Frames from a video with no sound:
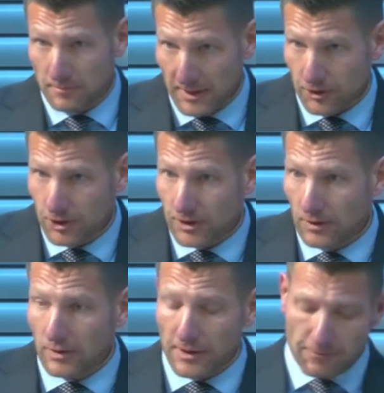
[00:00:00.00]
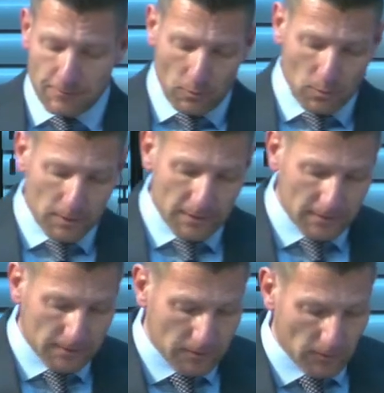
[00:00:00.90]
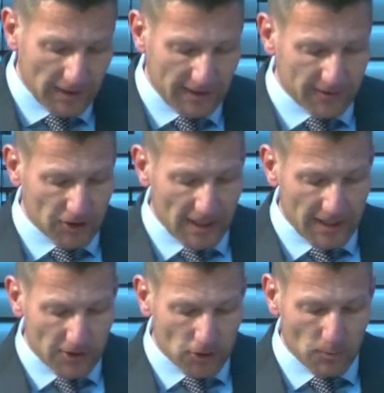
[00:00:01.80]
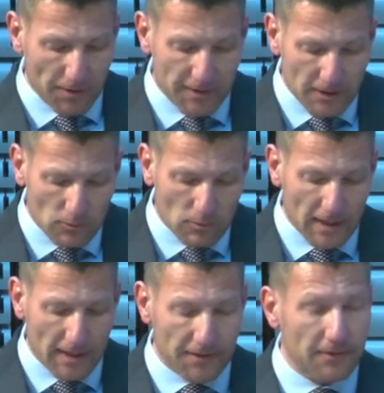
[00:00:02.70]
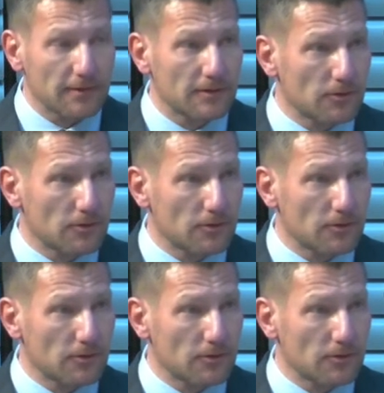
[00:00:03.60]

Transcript: much looking forward to the exchange with you and